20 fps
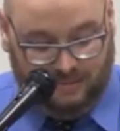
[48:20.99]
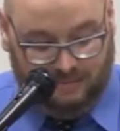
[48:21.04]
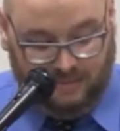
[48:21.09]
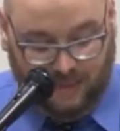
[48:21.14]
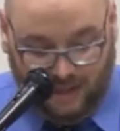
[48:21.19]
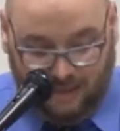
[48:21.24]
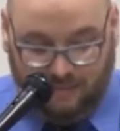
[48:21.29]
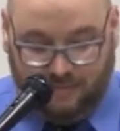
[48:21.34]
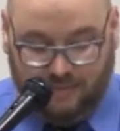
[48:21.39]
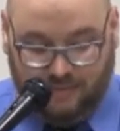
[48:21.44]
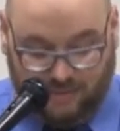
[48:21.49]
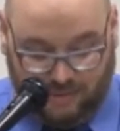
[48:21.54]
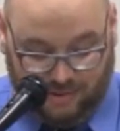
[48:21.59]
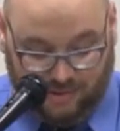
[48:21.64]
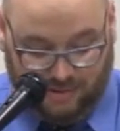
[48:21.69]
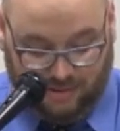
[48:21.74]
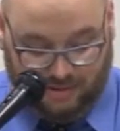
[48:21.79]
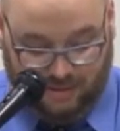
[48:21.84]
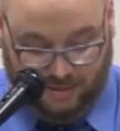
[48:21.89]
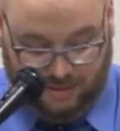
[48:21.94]

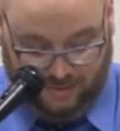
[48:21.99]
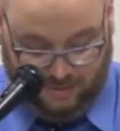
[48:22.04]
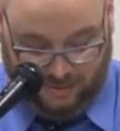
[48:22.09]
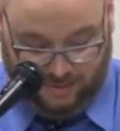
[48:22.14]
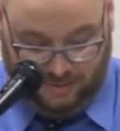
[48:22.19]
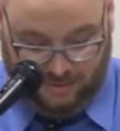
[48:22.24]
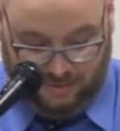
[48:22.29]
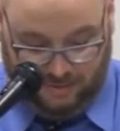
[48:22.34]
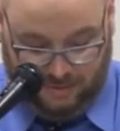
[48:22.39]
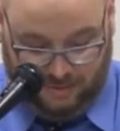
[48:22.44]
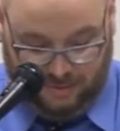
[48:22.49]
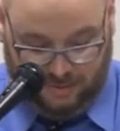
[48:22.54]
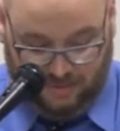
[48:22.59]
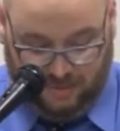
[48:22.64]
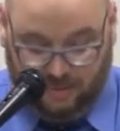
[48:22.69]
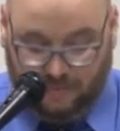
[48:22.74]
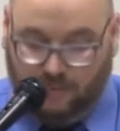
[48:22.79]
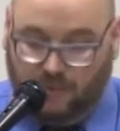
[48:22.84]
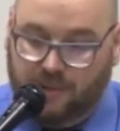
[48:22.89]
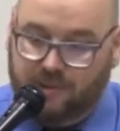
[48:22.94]
mountains
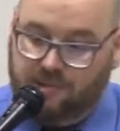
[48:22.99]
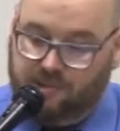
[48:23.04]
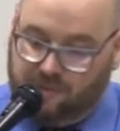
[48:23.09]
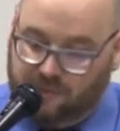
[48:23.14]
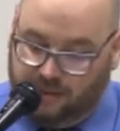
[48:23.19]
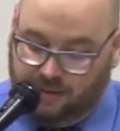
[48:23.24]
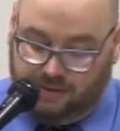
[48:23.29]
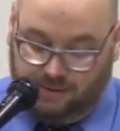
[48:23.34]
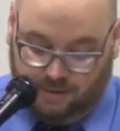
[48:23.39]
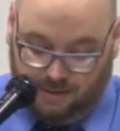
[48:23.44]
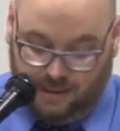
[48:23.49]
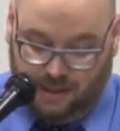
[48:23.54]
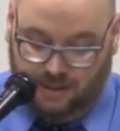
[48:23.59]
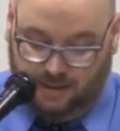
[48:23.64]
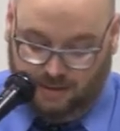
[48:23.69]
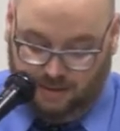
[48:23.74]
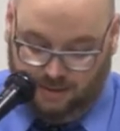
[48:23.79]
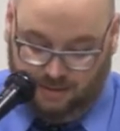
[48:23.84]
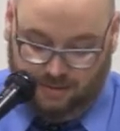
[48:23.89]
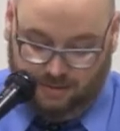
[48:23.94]
of what she
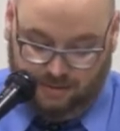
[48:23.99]
created.